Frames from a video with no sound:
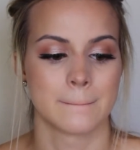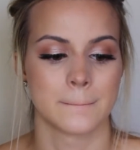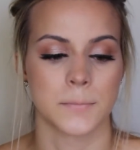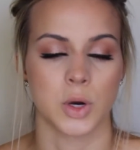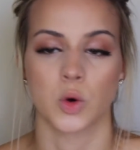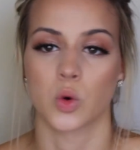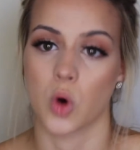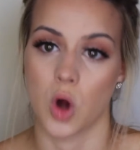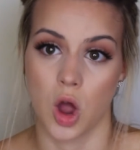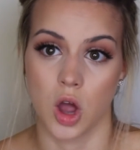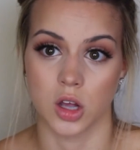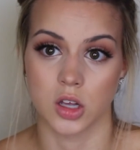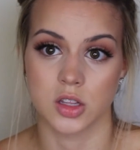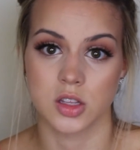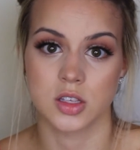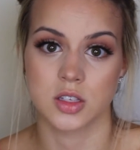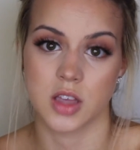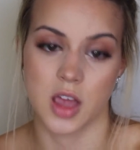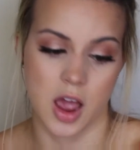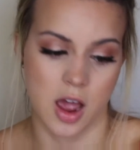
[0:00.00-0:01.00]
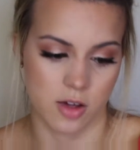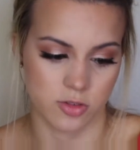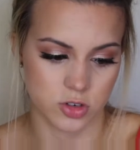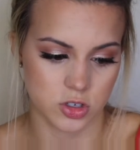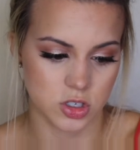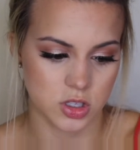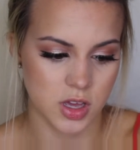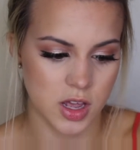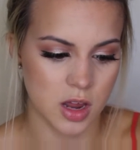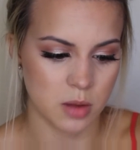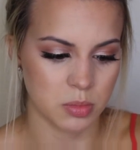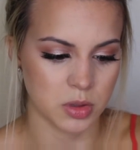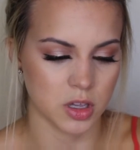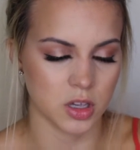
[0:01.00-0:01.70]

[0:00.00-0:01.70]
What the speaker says: bronze after that,